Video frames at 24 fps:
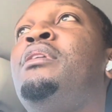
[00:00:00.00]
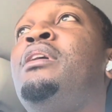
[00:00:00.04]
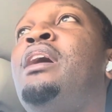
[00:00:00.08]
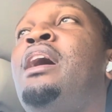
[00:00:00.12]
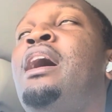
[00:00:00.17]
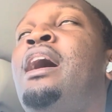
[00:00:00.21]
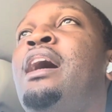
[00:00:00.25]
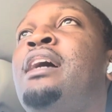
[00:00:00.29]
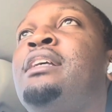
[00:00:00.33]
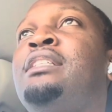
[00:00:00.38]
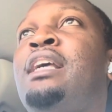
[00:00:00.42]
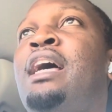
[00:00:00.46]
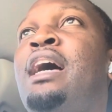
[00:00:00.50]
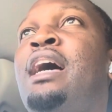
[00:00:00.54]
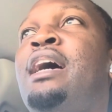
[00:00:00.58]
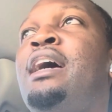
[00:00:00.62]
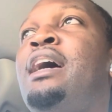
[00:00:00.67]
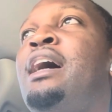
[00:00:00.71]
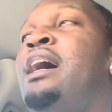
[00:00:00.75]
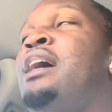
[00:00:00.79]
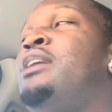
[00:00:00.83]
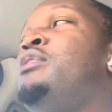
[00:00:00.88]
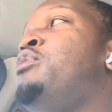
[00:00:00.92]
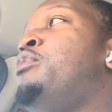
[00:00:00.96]
as I
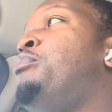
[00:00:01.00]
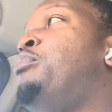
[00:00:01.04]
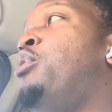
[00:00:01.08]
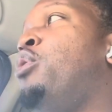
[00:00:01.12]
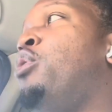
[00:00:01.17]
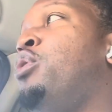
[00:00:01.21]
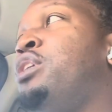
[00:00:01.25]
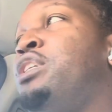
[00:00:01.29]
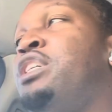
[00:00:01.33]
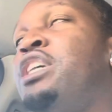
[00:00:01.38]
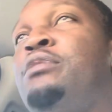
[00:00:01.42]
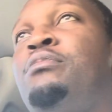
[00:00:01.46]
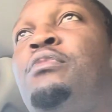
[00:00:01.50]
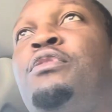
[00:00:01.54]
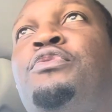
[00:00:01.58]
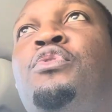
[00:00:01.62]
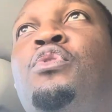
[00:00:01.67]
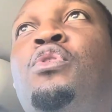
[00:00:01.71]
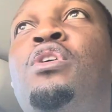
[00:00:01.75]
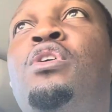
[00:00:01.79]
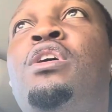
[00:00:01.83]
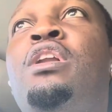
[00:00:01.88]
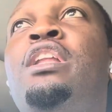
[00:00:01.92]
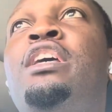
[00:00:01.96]
had reported
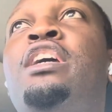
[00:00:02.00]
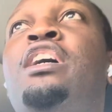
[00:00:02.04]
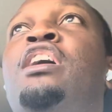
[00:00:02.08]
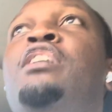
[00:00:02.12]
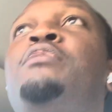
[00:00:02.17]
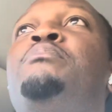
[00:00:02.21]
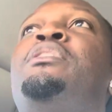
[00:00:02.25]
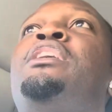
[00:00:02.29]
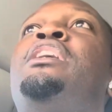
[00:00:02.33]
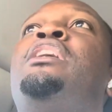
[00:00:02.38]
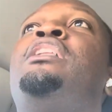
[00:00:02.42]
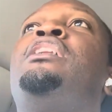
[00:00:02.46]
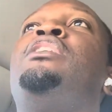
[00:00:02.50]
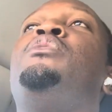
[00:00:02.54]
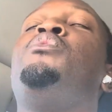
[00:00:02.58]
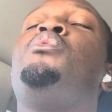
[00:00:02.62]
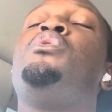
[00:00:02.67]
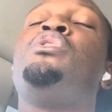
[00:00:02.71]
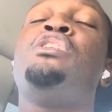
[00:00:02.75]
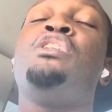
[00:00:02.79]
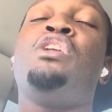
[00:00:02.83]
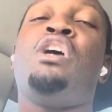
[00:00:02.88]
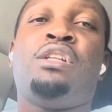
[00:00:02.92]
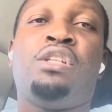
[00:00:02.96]
before, Leon Bailey
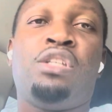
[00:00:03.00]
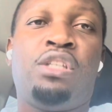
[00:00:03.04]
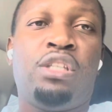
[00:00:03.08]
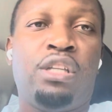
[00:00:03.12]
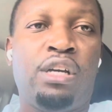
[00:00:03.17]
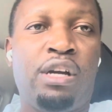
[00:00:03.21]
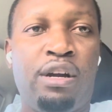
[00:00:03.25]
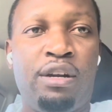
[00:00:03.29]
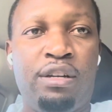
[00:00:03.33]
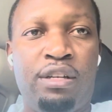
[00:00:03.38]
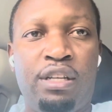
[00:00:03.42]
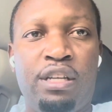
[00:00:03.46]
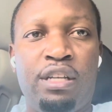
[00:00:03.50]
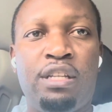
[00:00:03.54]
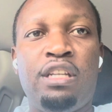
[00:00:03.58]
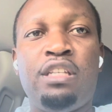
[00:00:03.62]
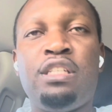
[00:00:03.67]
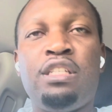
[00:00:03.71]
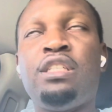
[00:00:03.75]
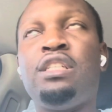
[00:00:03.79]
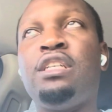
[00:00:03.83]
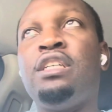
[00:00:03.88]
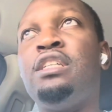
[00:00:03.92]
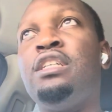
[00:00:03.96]
would not start in
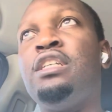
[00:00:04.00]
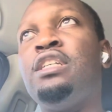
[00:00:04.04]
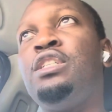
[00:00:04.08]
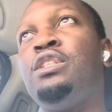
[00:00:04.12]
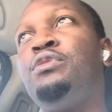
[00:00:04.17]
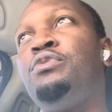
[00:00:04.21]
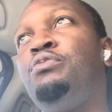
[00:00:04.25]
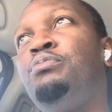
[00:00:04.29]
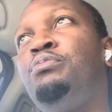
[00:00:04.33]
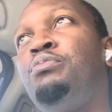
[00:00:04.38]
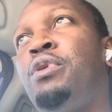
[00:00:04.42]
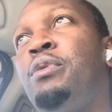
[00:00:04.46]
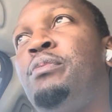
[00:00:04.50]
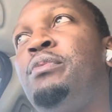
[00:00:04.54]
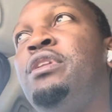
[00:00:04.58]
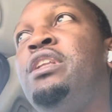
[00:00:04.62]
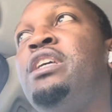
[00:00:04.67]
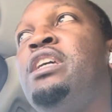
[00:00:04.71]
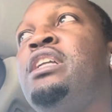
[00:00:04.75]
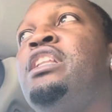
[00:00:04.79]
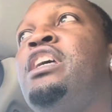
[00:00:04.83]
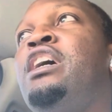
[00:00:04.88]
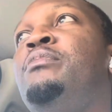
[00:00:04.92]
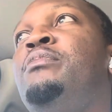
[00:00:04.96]
his Premier
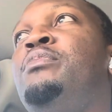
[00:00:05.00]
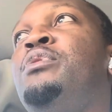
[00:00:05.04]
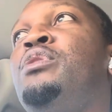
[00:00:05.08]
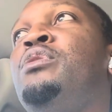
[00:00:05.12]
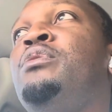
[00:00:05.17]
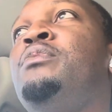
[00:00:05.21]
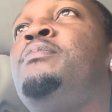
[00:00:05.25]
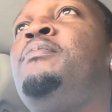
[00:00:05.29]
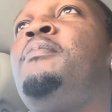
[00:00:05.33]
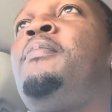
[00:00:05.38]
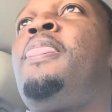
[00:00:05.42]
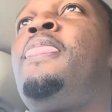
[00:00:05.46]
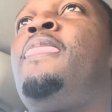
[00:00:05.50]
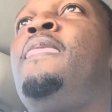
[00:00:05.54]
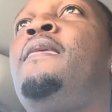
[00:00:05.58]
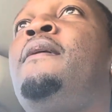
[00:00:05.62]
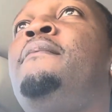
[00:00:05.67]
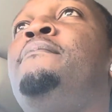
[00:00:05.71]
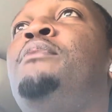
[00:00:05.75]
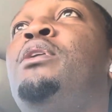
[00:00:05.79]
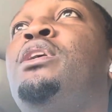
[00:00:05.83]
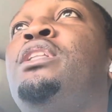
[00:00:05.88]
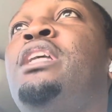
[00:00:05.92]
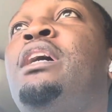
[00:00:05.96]
League debut.
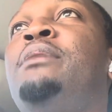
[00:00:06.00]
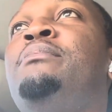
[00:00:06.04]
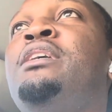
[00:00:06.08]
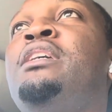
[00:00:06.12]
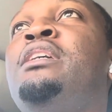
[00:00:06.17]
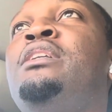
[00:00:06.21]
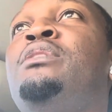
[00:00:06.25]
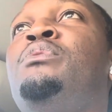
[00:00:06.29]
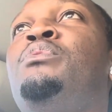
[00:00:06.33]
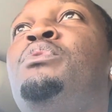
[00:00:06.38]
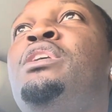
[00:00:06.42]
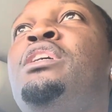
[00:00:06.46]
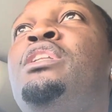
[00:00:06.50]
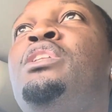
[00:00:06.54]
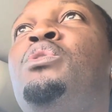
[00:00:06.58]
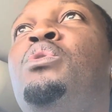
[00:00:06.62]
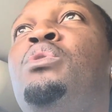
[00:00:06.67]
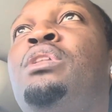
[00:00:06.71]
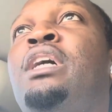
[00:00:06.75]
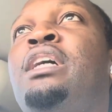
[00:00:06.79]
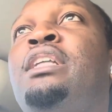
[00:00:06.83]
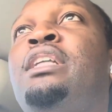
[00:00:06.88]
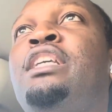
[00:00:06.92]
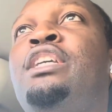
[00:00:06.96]
But I mean, we know
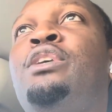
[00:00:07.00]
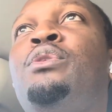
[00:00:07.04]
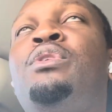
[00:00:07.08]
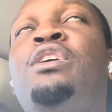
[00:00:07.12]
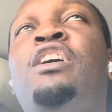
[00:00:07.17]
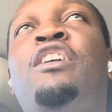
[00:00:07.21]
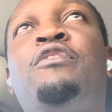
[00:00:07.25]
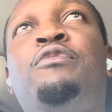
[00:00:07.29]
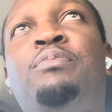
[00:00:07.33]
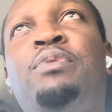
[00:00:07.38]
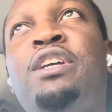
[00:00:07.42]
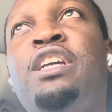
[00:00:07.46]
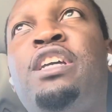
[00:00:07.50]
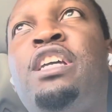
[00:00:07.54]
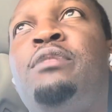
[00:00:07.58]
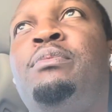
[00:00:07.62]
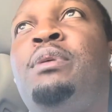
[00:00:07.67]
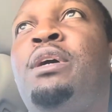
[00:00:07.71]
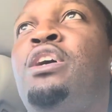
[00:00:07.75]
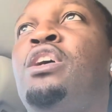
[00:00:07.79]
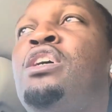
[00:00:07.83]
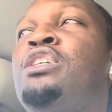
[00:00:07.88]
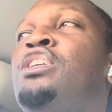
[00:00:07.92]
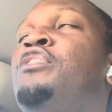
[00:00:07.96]
that he would have played
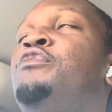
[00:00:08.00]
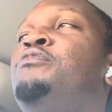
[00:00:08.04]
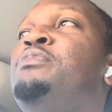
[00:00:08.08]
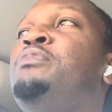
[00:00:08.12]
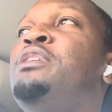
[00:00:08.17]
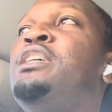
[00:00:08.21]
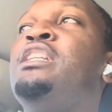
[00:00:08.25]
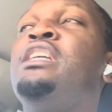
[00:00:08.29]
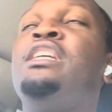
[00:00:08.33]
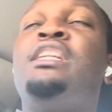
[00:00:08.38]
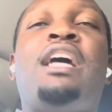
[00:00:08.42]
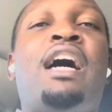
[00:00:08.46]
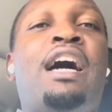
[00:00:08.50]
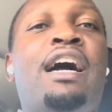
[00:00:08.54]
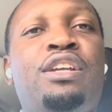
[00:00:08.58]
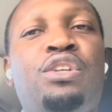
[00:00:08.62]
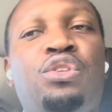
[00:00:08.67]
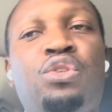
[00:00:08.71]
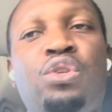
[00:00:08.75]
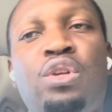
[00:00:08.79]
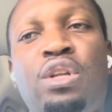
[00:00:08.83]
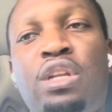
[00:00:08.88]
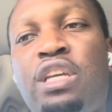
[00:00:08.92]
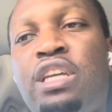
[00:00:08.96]
because of being in
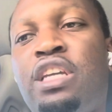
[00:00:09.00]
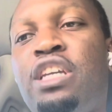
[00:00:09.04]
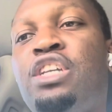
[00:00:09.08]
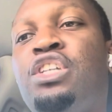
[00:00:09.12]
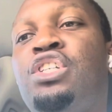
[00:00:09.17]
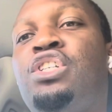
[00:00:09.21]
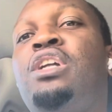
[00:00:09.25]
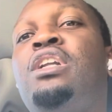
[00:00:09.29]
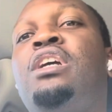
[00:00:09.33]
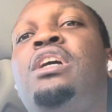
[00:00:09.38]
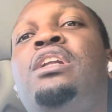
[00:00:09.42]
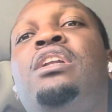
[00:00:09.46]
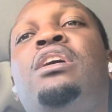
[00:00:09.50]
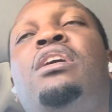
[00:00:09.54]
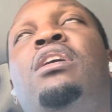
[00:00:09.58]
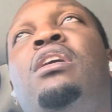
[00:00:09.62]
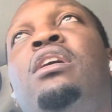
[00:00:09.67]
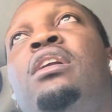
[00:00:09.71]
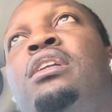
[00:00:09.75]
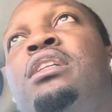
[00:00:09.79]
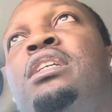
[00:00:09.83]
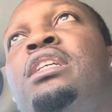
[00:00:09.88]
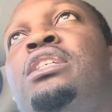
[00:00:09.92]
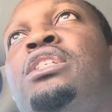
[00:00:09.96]
isolation and
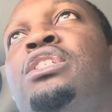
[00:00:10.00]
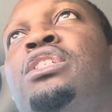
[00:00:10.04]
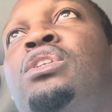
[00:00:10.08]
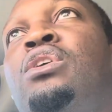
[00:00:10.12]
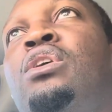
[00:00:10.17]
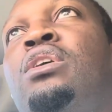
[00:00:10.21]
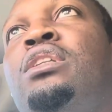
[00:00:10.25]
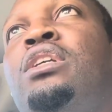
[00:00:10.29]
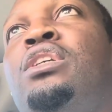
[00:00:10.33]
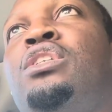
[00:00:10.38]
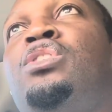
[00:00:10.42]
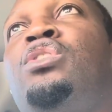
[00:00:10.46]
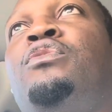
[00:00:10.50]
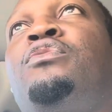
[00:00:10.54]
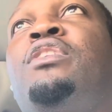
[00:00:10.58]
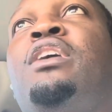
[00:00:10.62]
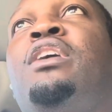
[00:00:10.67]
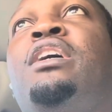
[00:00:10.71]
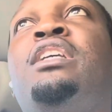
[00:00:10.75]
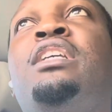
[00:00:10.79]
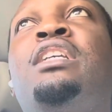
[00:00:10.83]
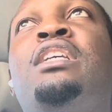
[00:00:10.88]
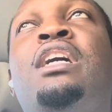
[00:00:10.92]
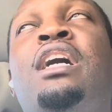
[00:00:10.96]
all of these sort of stuff
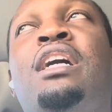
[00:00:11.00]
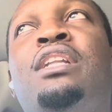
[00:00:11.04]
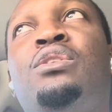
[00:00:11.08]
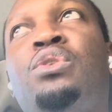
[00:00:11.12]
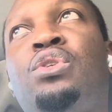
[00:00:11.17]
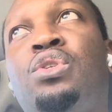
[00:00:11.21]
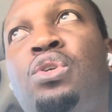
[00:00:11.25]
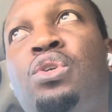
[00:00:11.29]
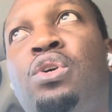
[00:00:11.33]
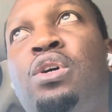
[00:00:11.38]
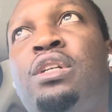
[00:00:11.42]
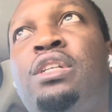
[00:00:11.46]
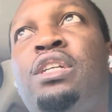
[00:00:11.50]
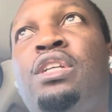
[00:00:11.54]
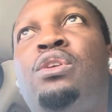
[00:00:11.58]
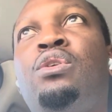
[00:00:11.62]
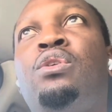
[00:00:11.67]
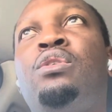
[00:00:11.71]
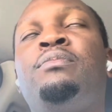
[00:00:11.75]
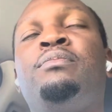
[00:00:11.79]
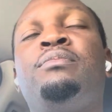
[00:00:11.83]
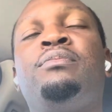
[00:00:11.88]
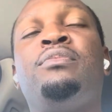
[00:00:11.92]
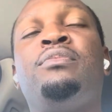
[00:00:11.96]
that he had to sort it out.